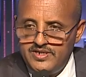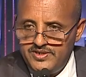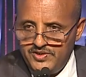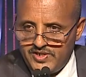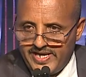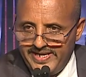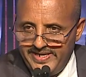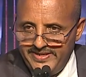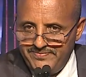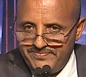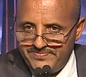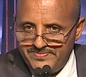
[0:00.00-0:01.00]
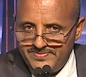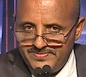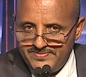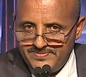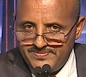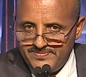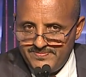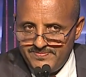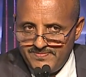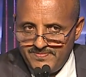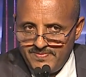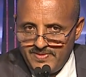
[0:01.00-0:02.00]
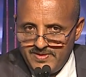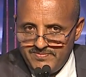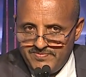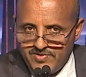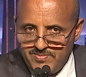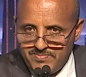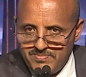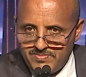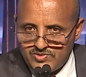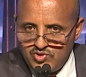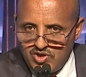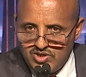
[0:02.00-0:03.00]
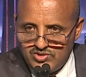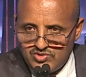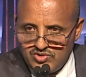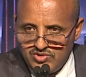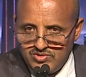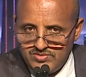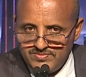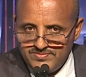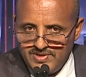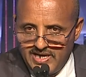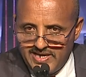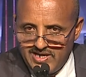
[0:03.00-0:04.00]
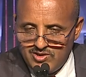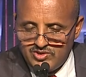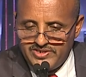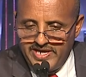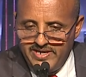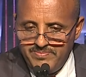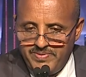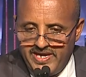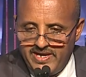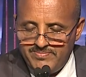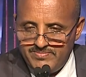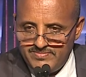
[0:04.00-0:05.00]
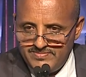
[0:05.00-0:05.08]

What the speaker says: you can leave from Toronto around 10 p.m.